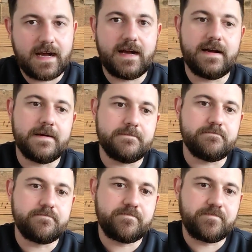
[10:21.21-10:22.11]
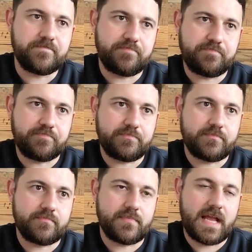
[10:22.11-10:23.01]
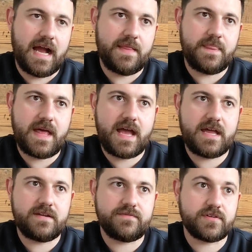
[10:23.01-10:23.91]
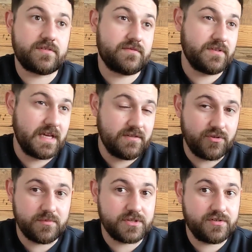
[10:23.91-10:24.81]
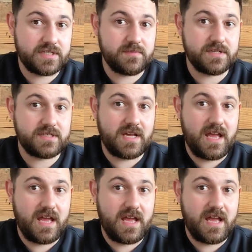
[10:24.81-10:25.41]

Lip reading: And then in the run up to Christmas,